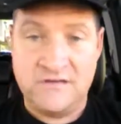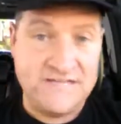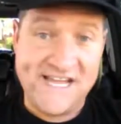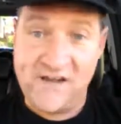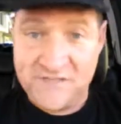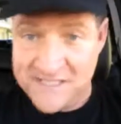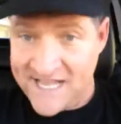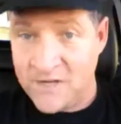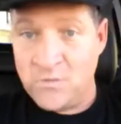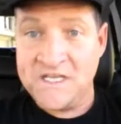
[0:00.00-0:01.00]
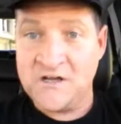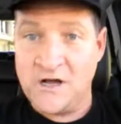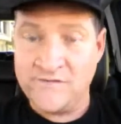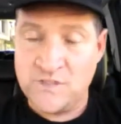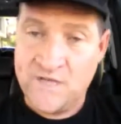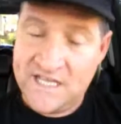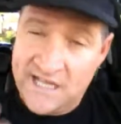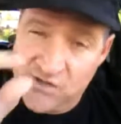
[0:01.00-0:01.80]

day after day, week after week,